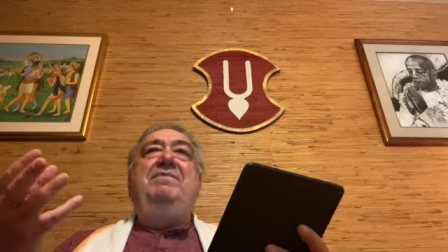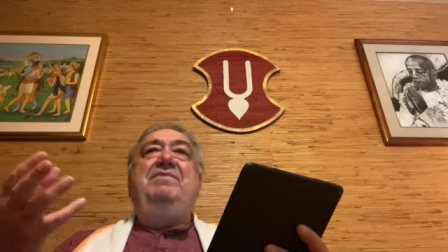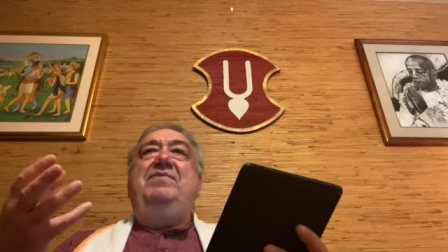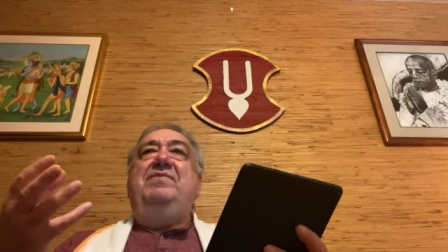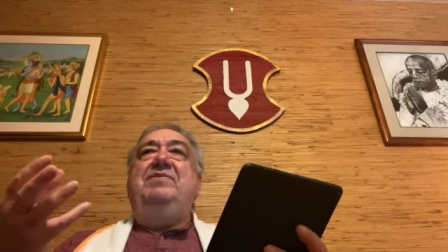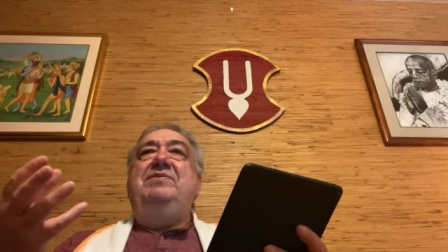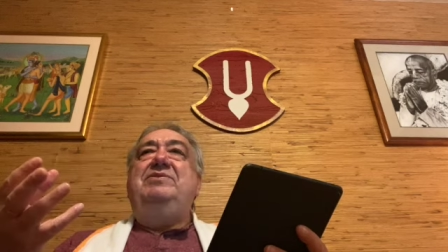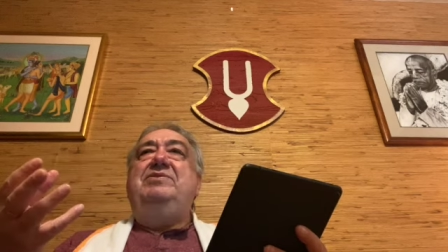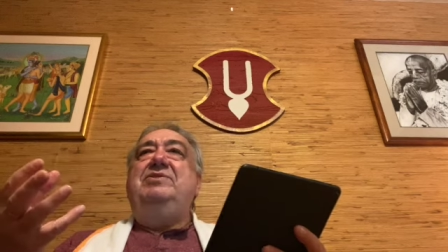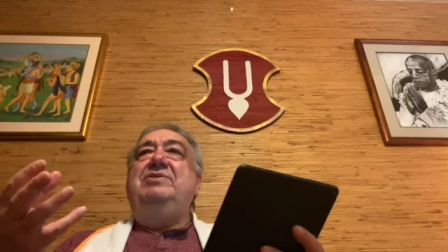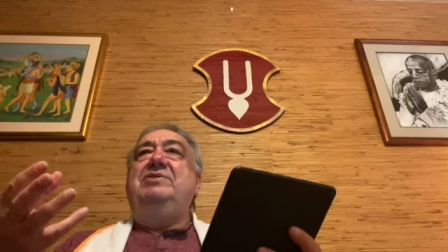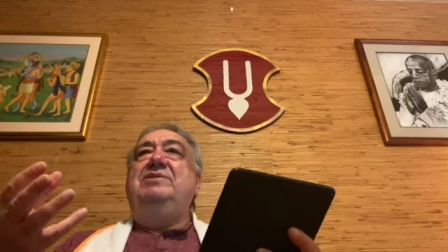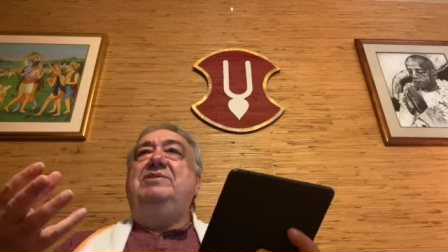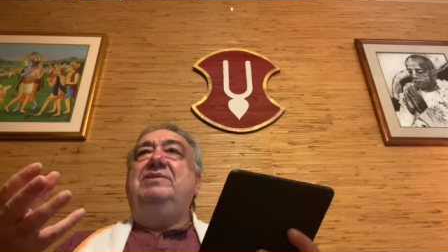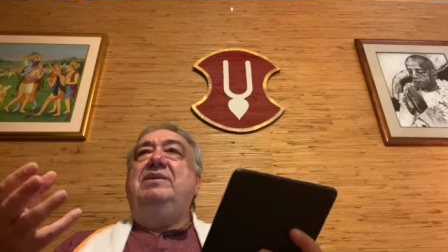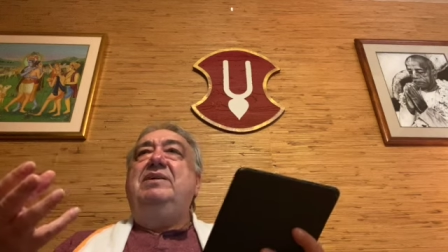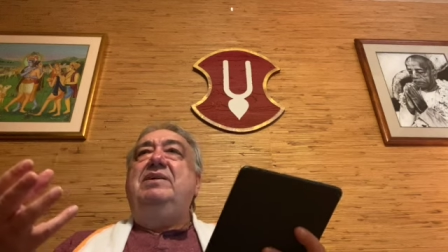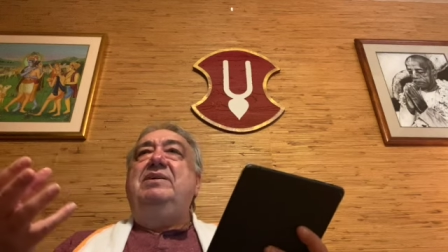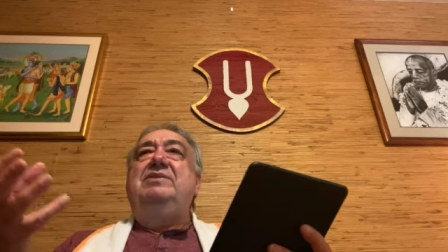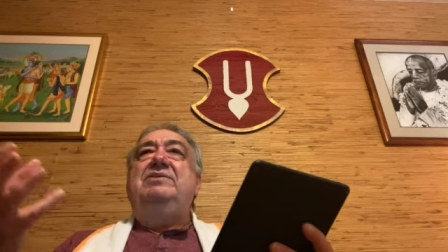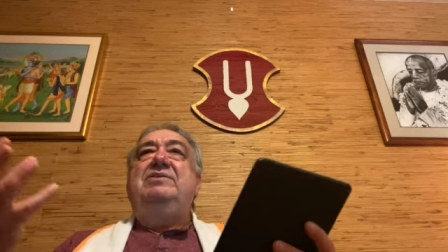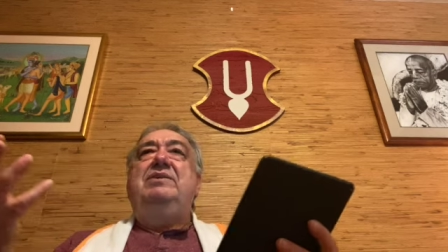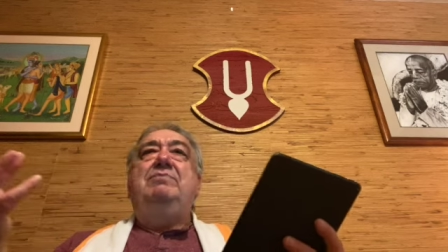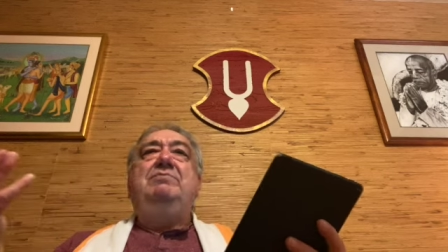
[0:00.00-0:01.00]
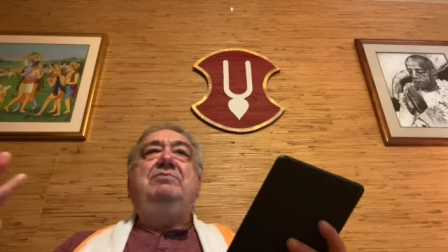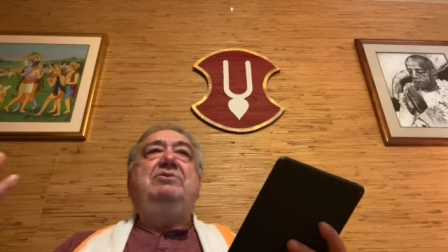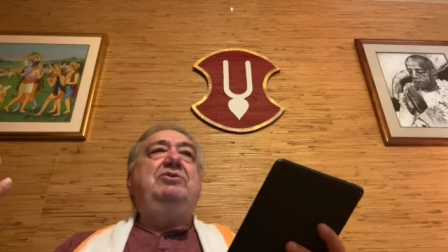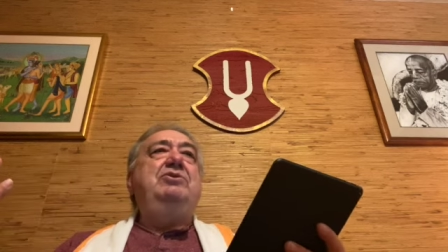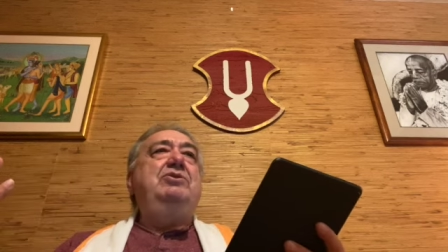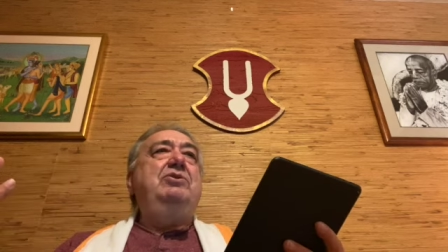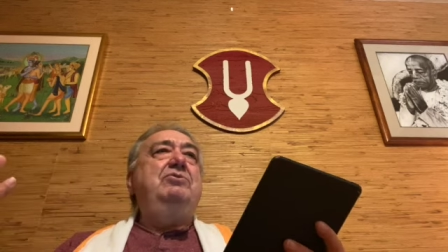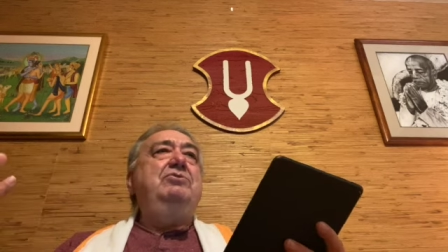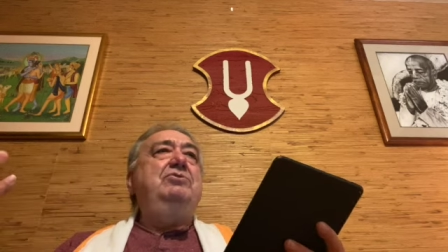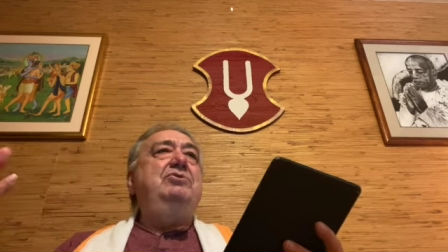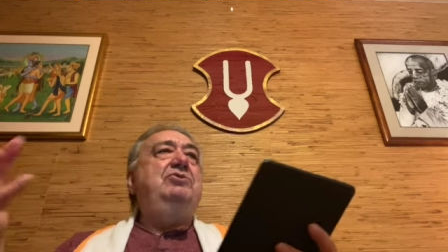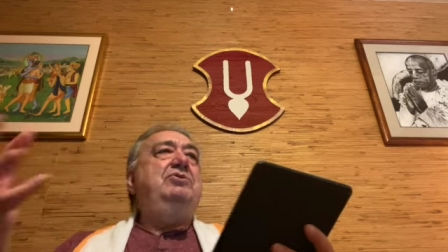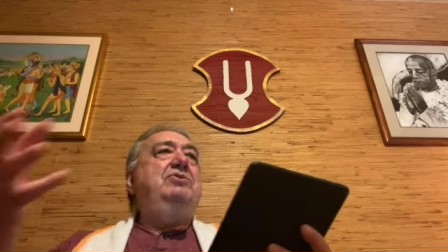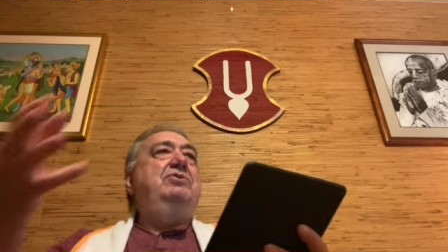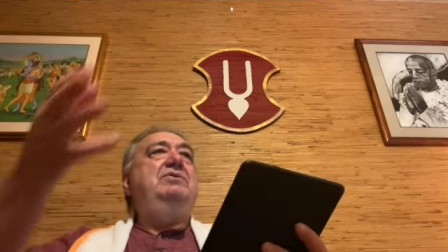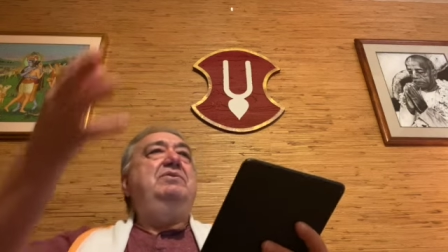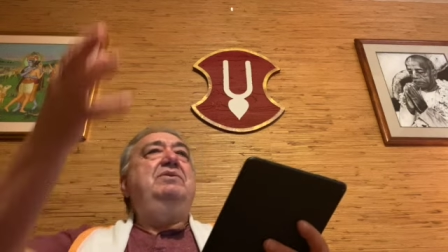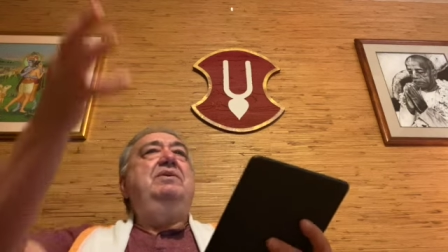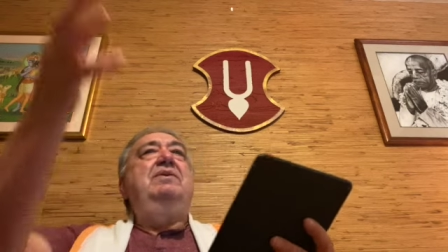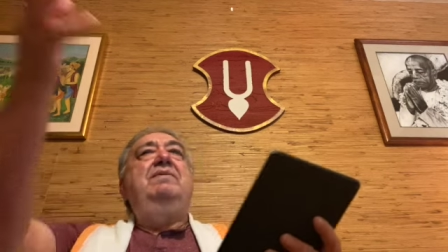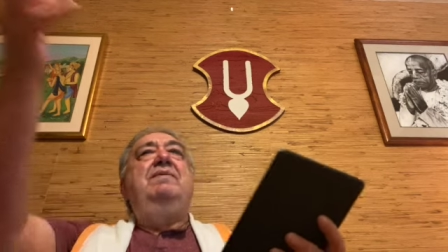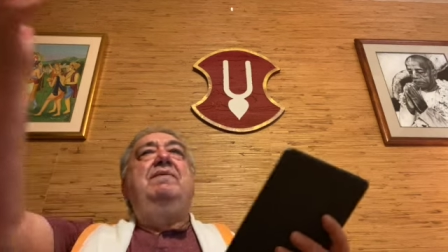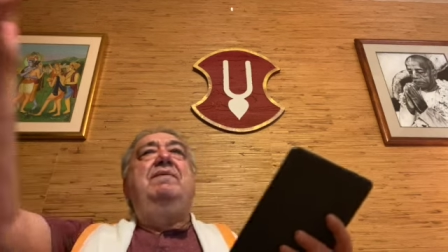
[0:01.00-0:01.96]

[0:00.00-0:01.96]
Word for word: for just some social,